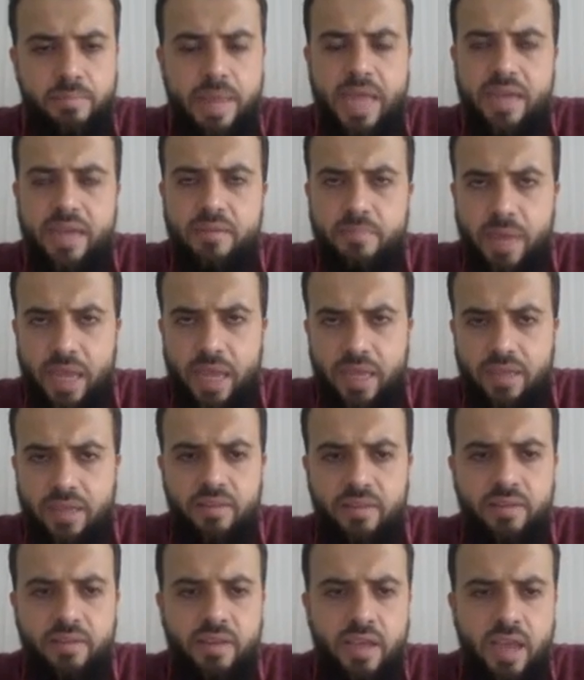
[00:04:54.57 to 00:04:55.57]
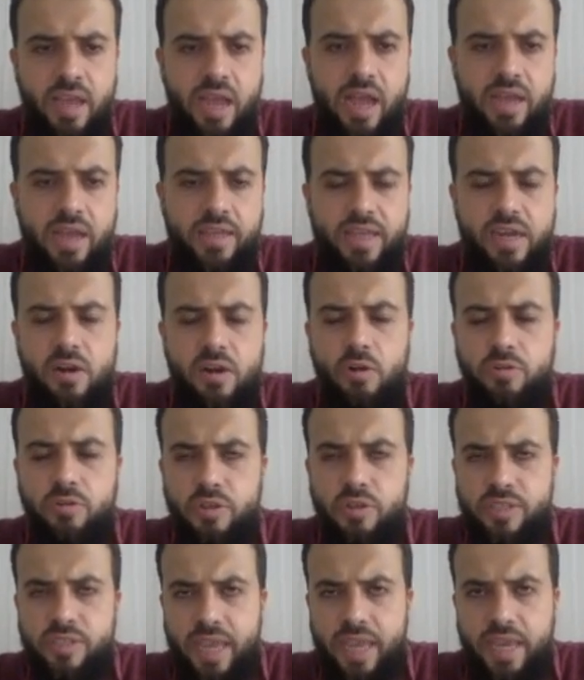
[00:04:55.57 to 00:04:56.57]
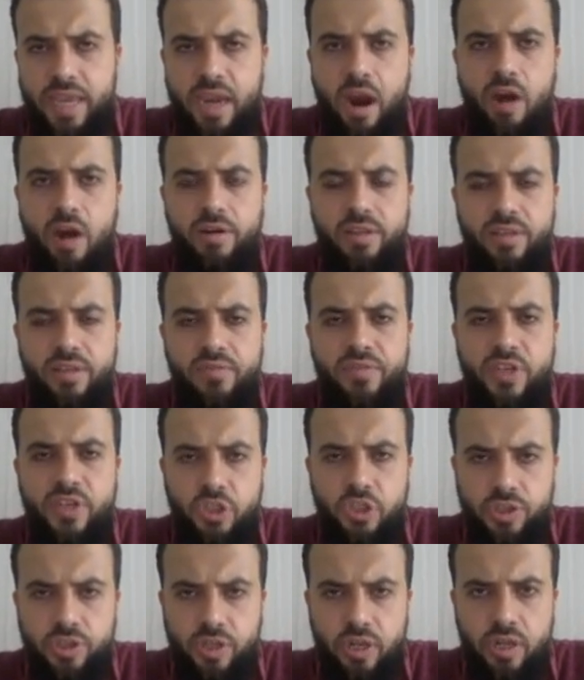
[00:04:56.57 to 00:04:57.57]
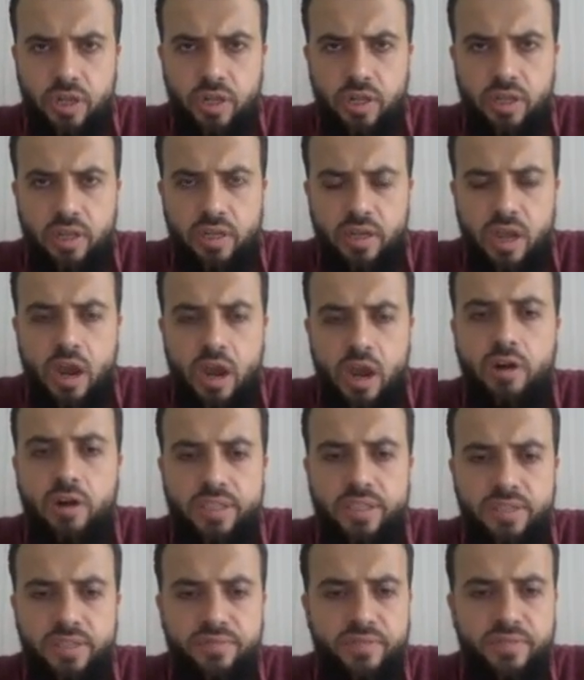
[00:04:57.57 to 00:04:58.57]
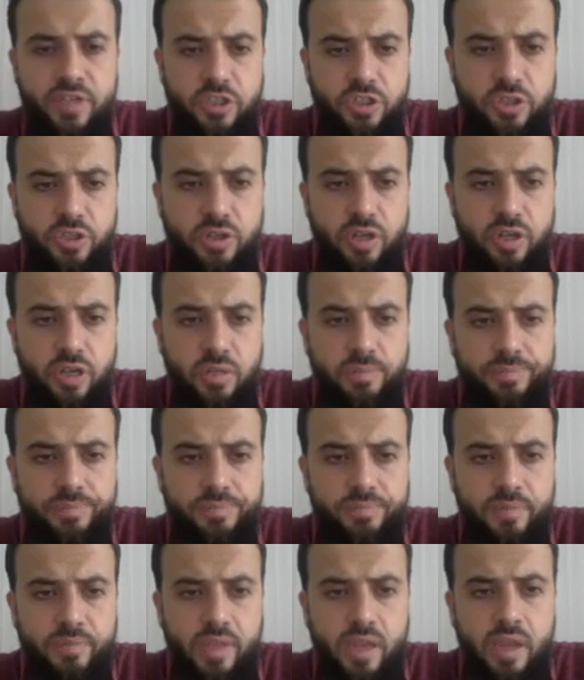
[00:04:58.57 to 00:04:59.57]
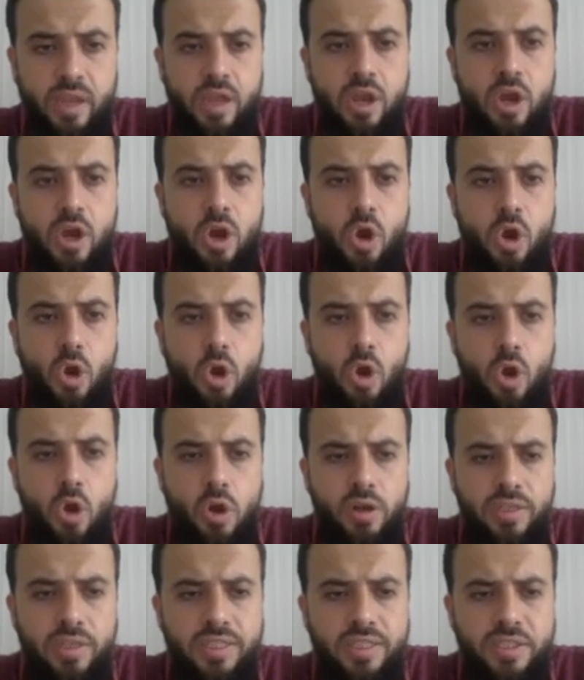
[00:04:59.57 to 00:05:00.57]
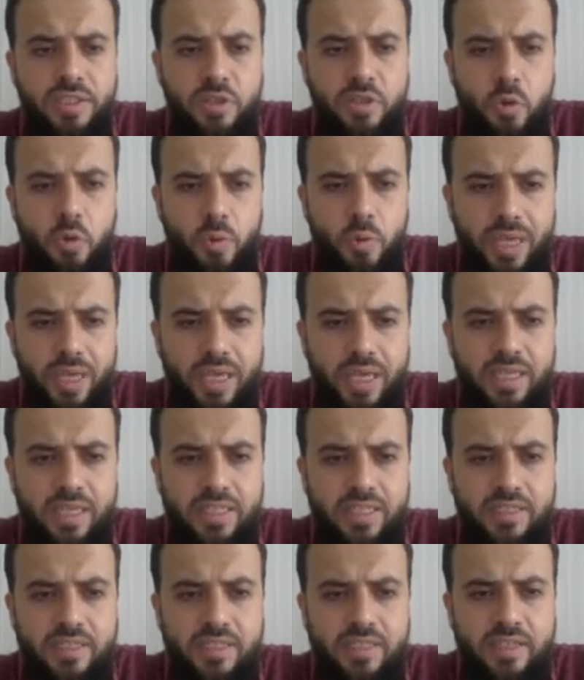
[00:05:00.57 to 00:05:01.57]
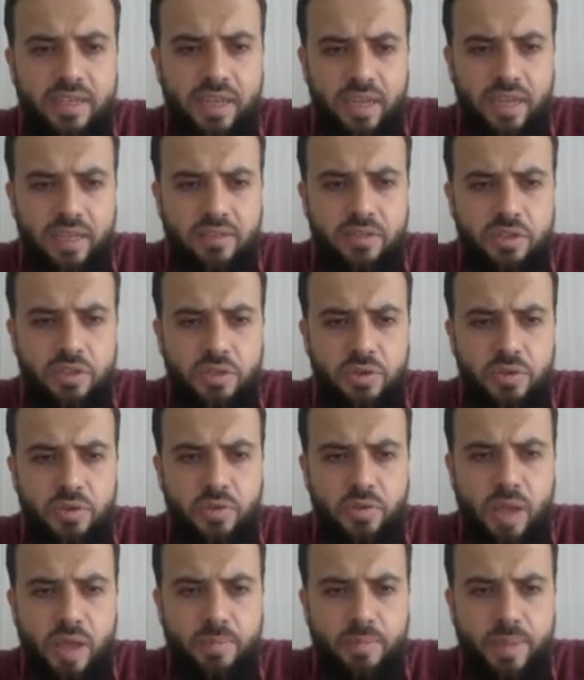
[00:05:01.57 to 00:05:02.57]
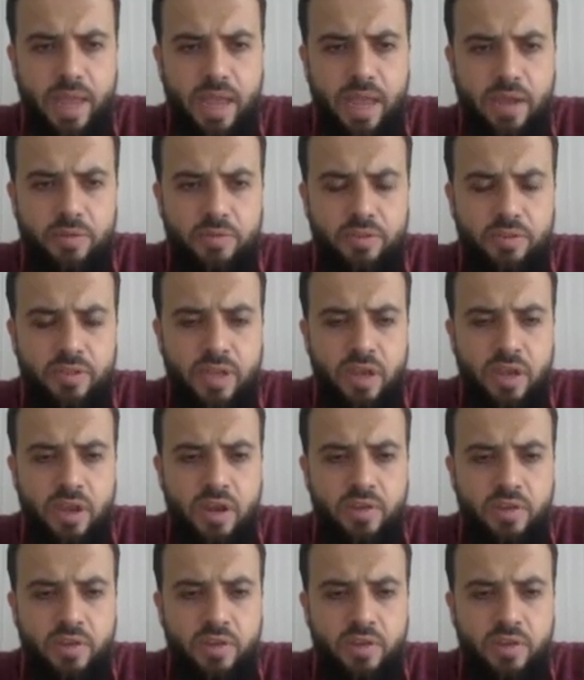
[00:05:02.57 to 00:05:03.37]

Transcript: Man made, I can also say artificial. Artificial. all squeezed into about